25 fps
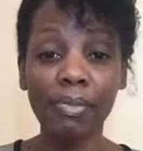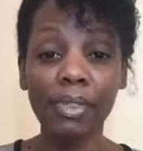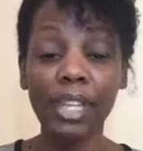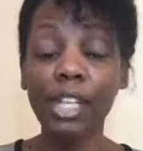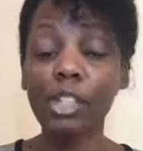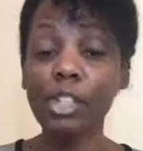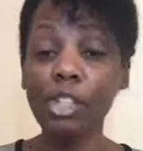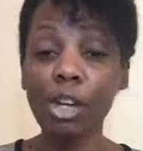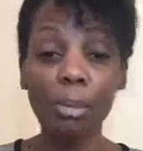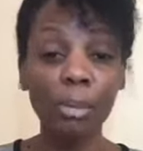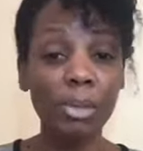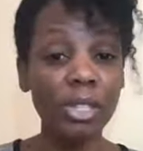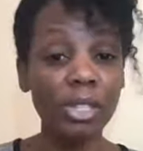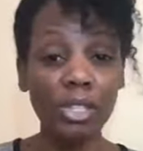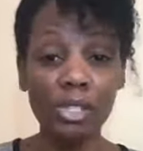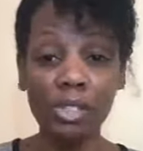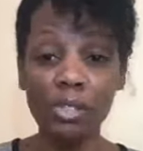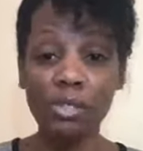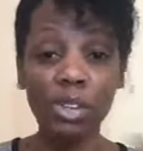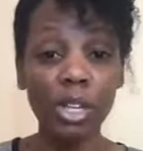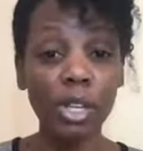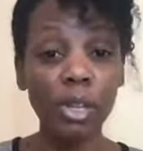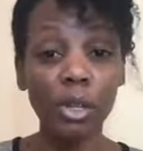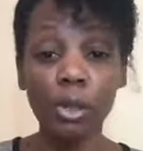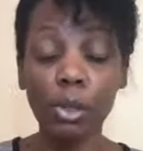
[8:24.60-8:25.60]
the shop is
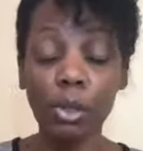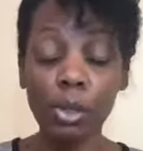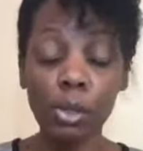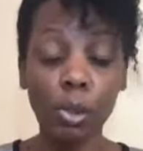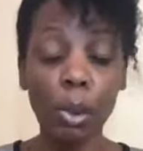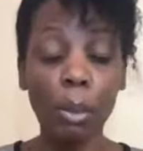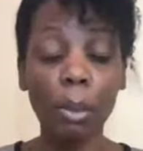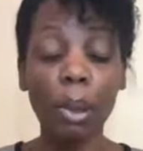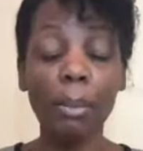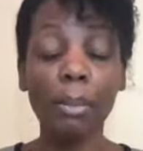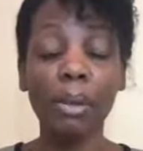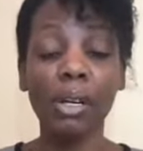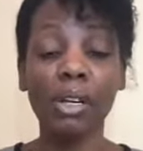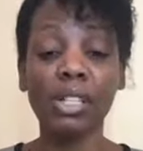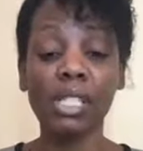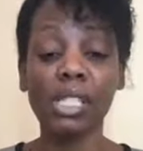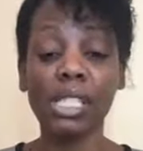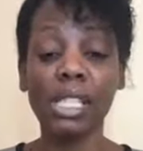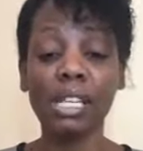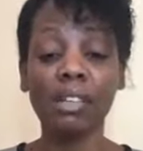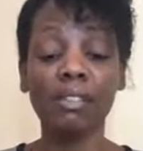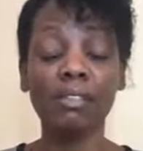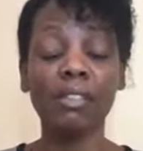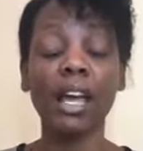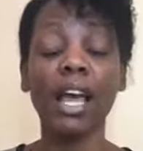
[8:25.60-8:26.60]
just very close to where my
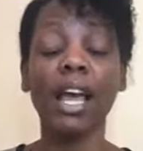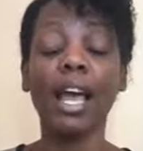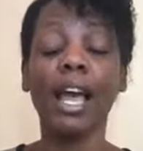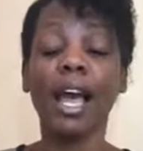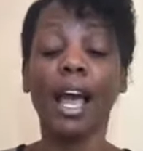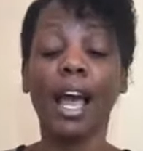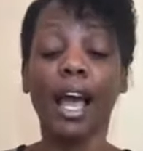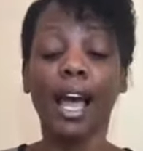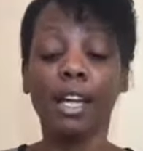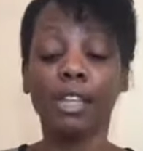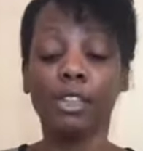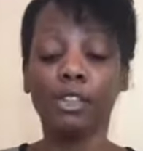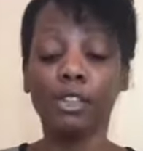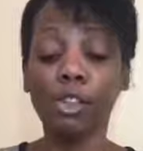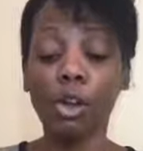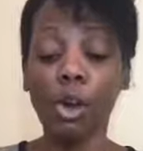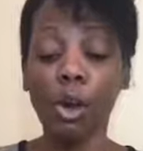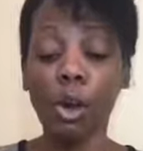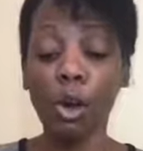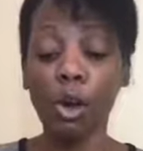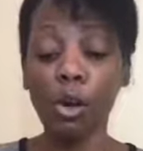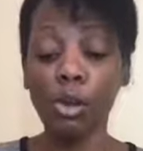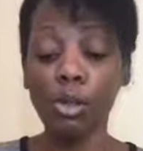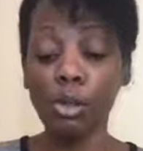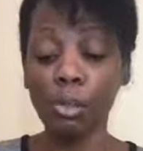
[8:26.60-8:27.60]
parents live
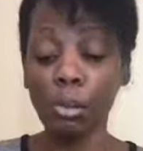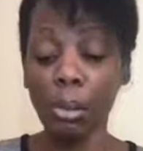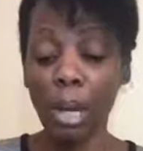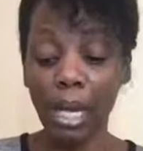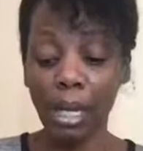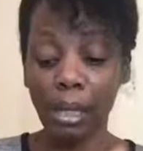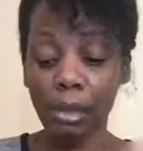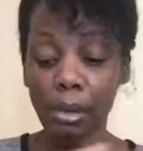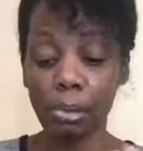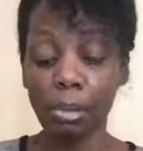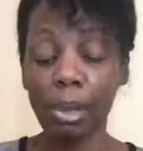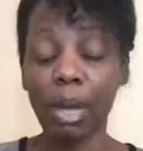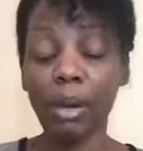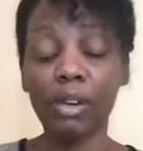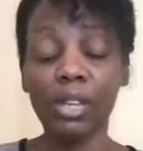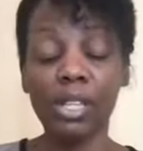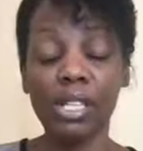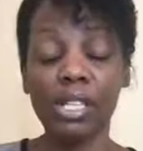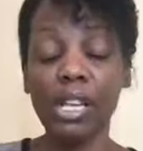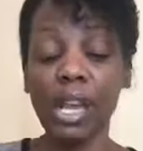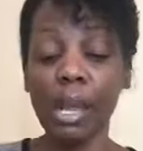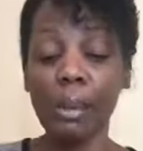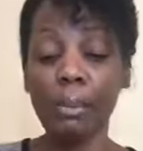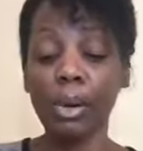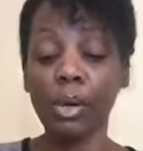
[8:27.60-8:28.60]
so to my
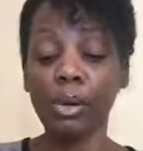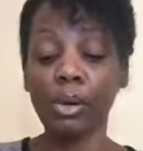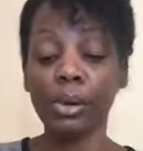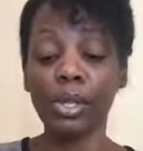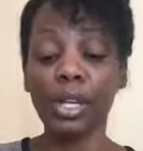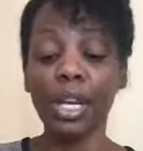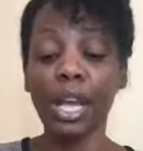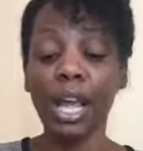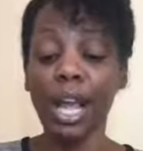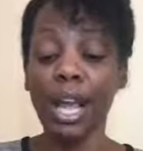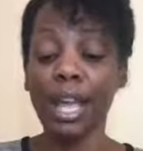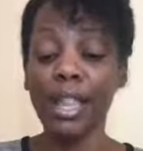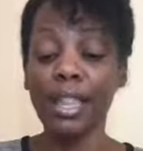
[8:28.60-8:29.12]
parents' neighborhood.